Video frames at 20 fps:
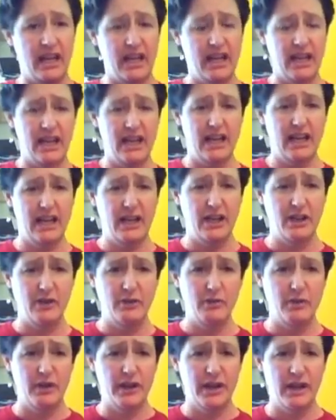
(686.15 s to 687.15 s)
and you
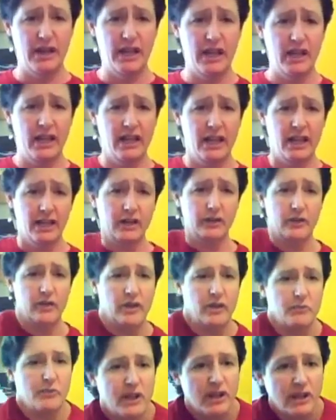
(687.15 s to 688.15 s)
don't want
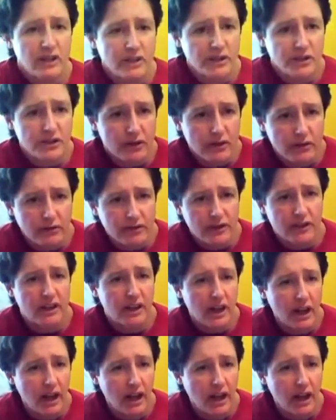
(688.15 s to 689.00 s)
to be hunched over,